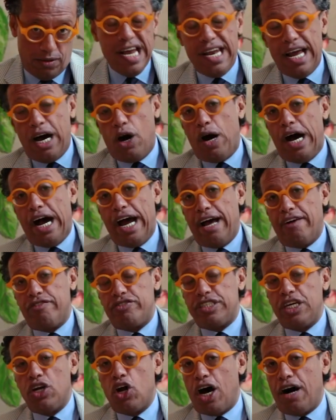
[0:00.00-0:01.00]
Now, I have
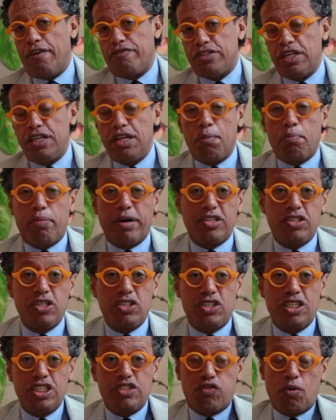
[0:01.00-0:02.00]
seen often the
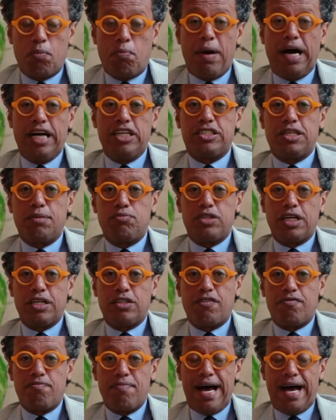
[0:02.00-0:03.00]
practitioners from my
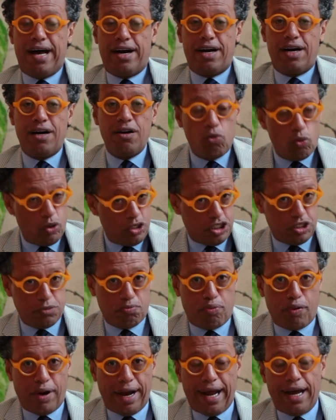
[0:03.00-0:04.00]
subject of matter, which is
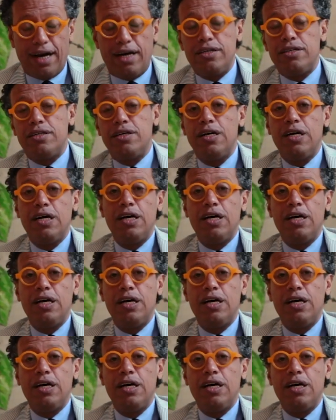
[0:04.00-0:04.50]
brand,